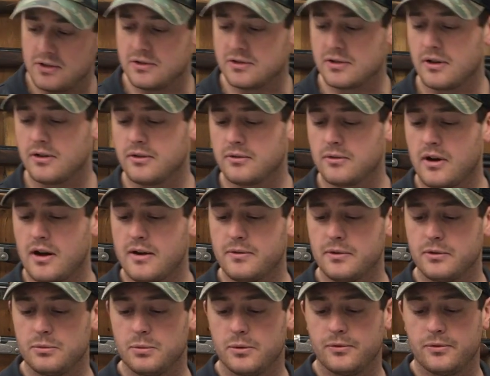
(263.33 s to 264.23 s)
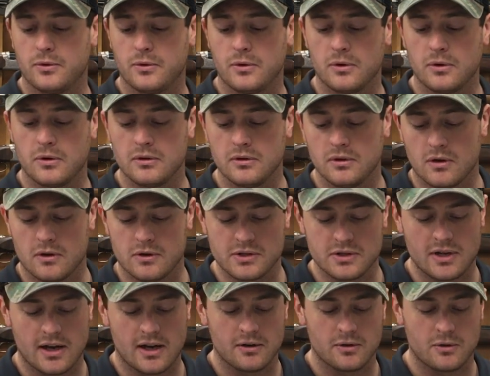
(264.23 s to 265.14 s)
you saw in the rifles before:
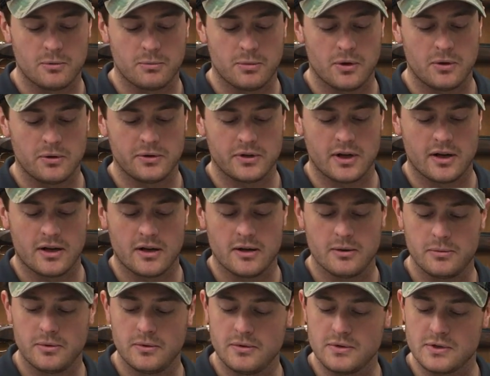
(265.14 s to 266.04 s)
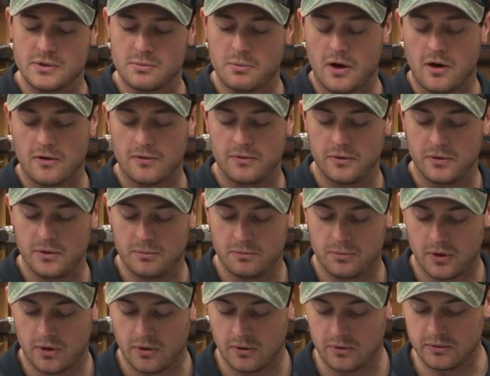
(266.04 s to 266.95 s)
large tactical bolt knob, spiral
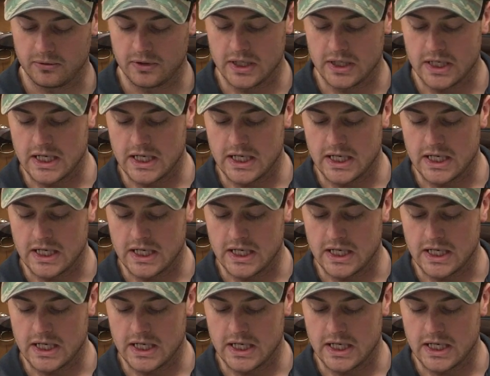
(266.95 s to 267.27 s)
fluted bolt.